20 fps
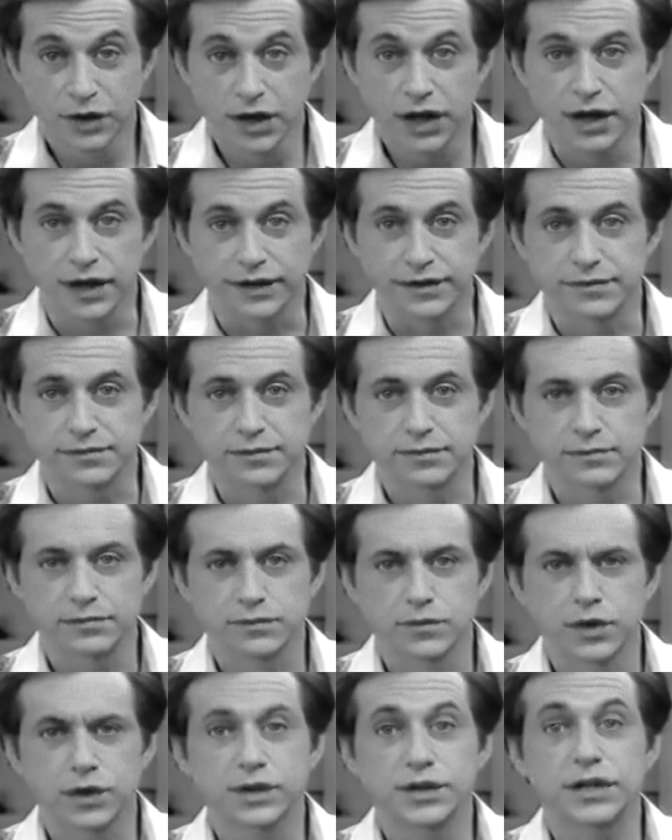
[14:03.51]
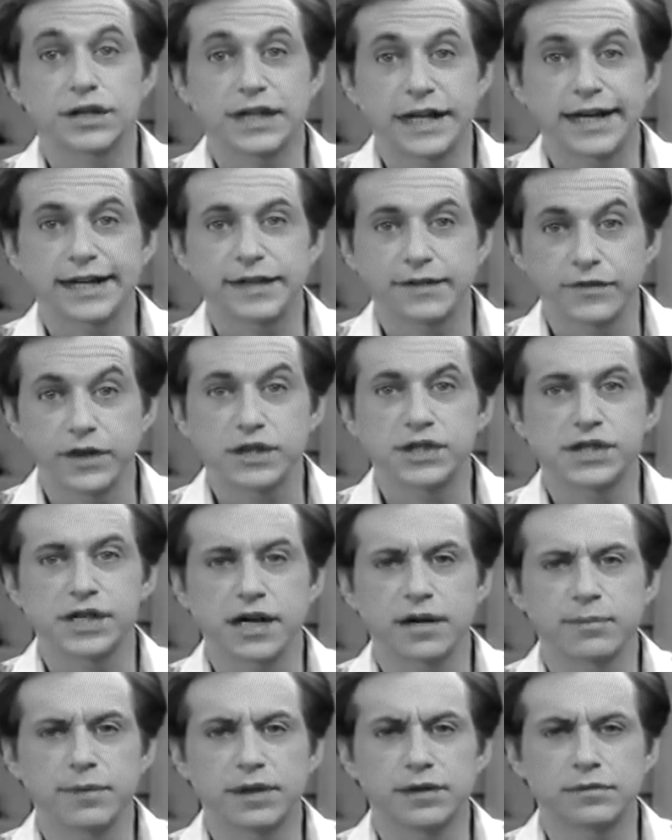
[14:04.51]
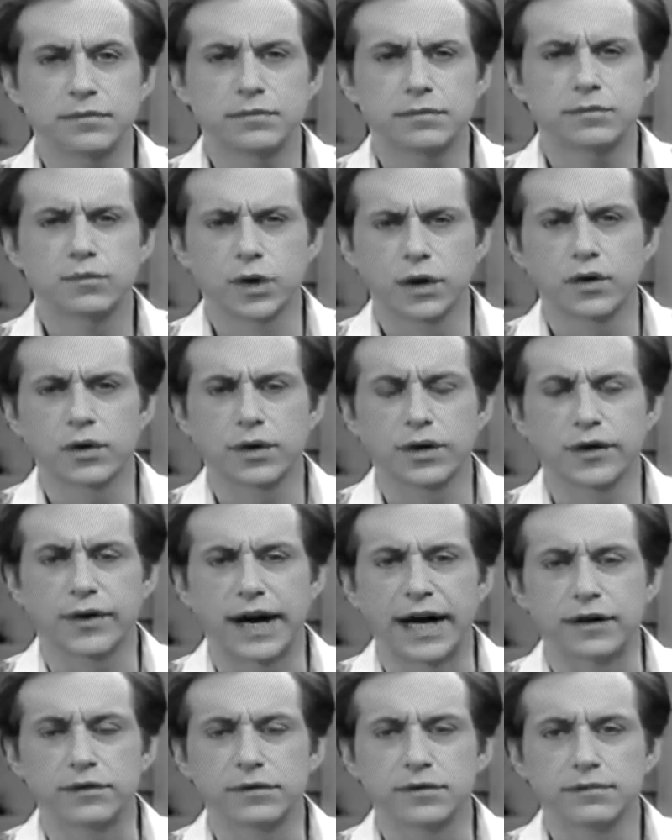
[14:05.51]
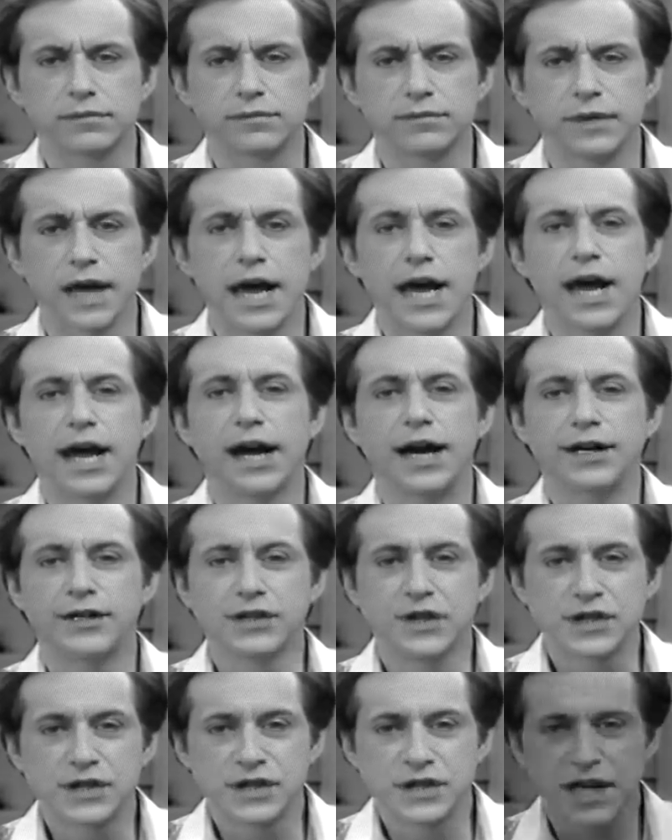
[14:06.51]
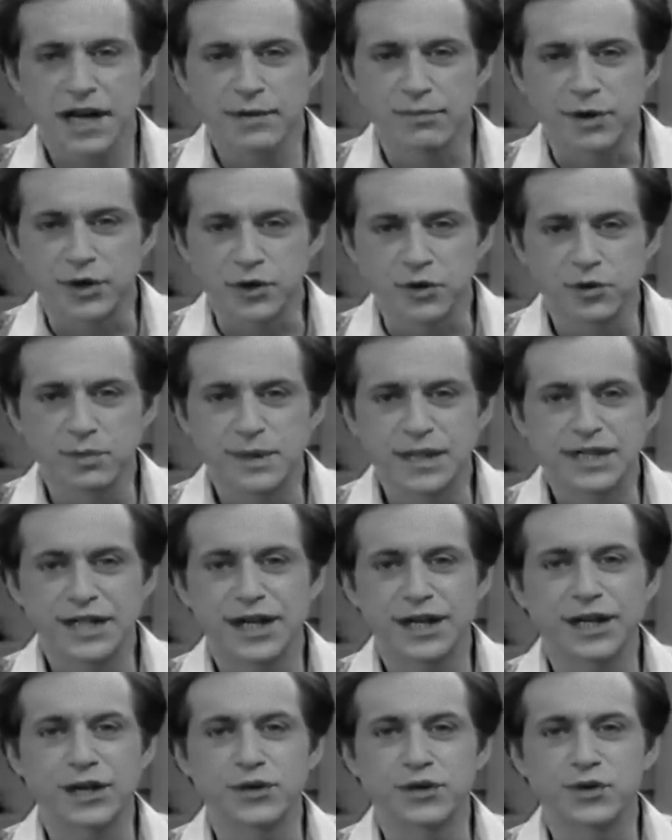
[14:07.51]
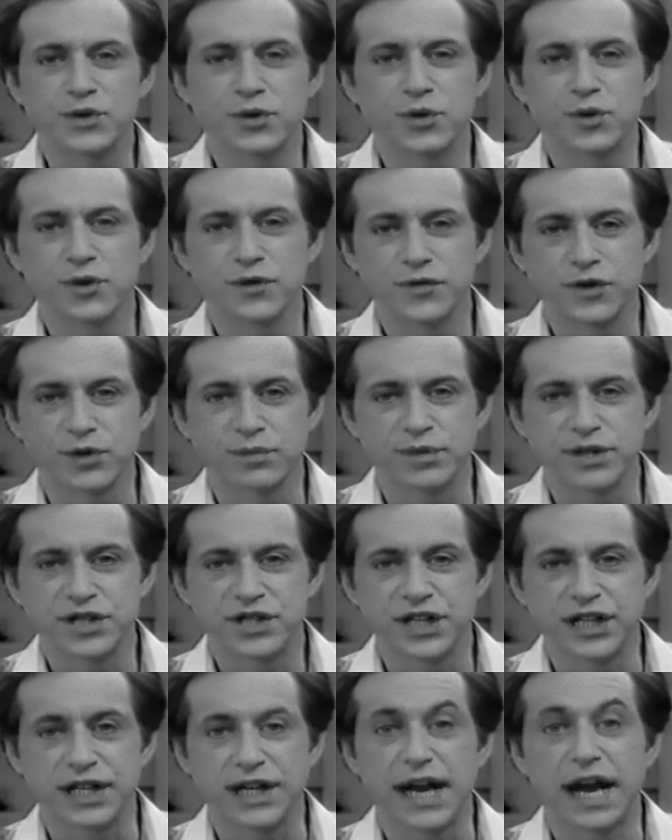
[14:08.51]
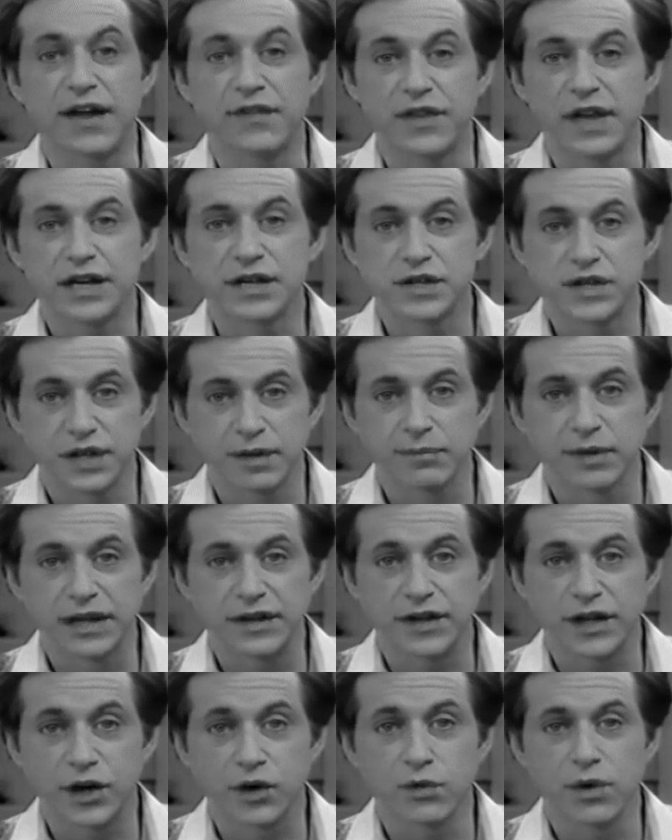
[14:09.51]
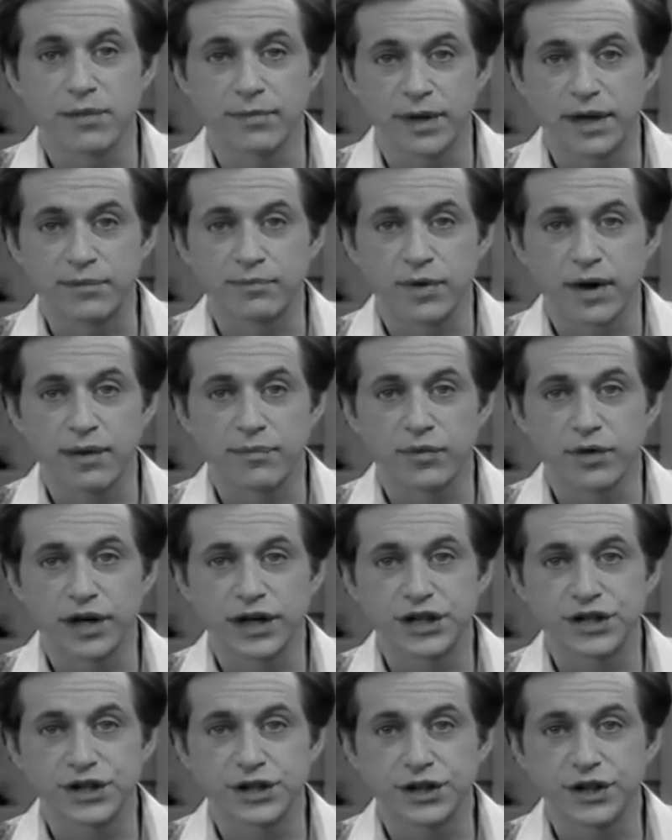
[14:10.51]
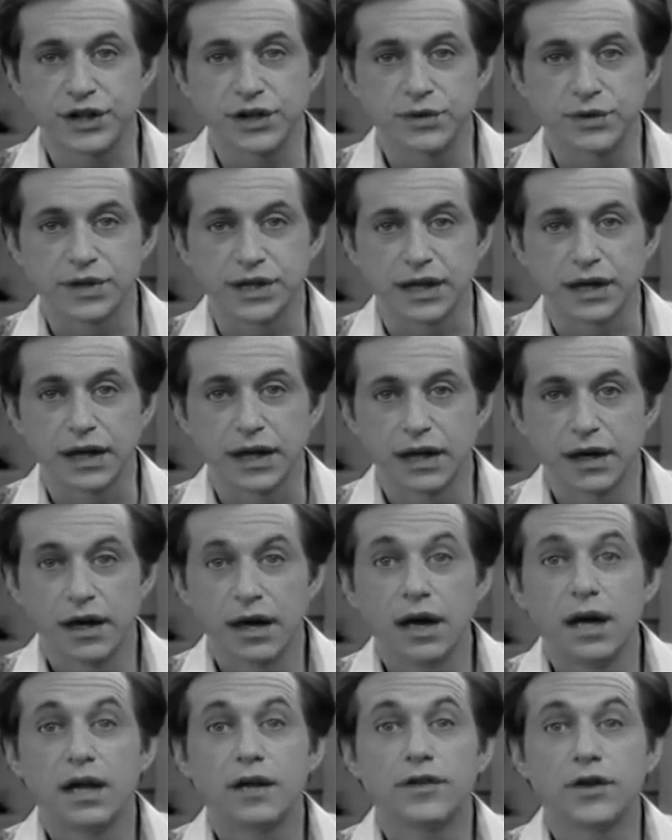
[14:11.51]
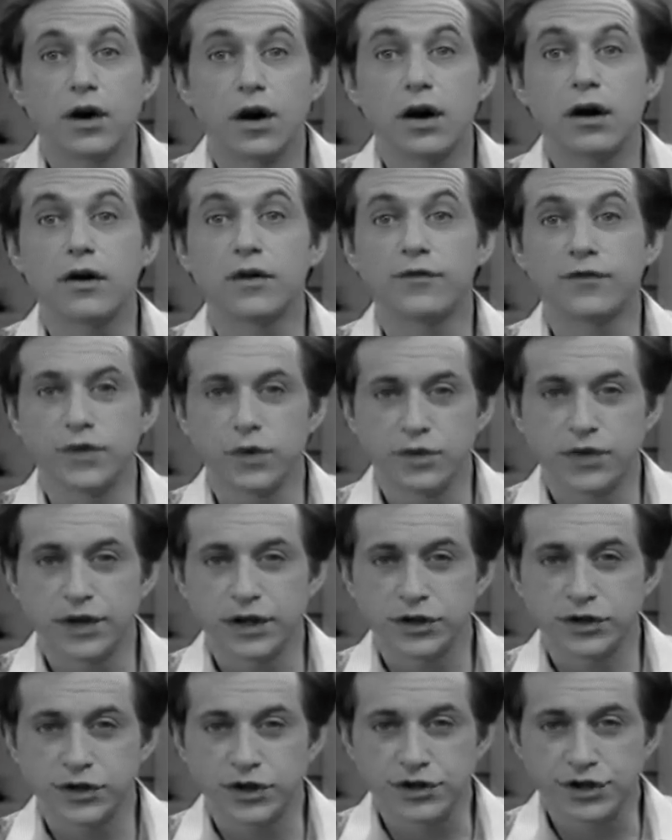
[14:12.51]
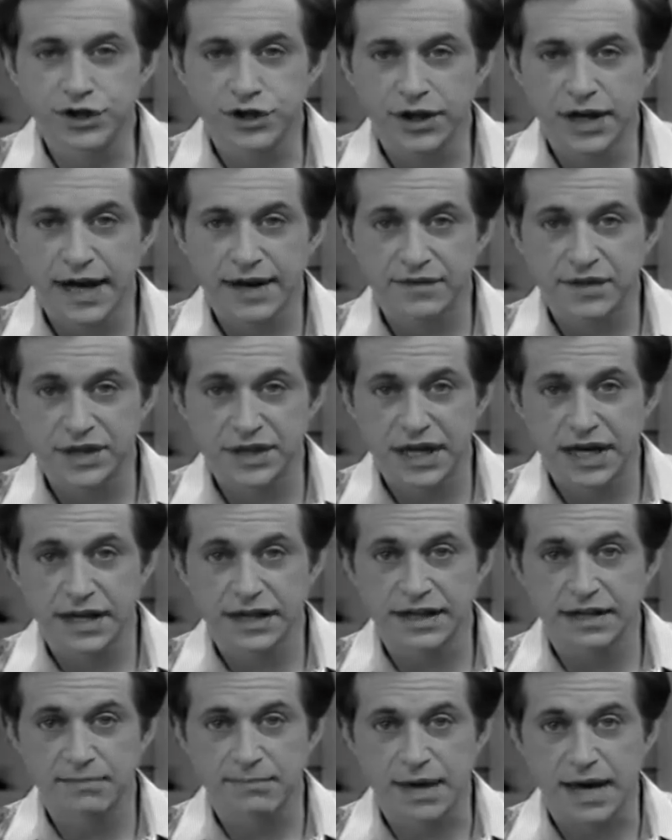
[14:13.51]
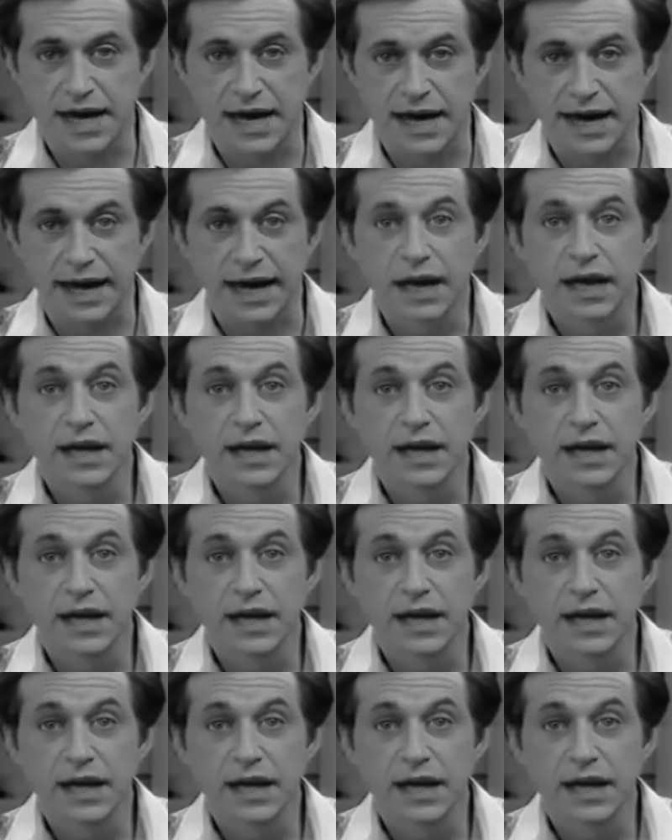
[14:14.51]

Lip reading: Good, because at the end of this segment, we'll order out. In this segment, you'll be taking a tour of your machine and then assembling the equipment in preparation to use it. There are a few things you should have standing by.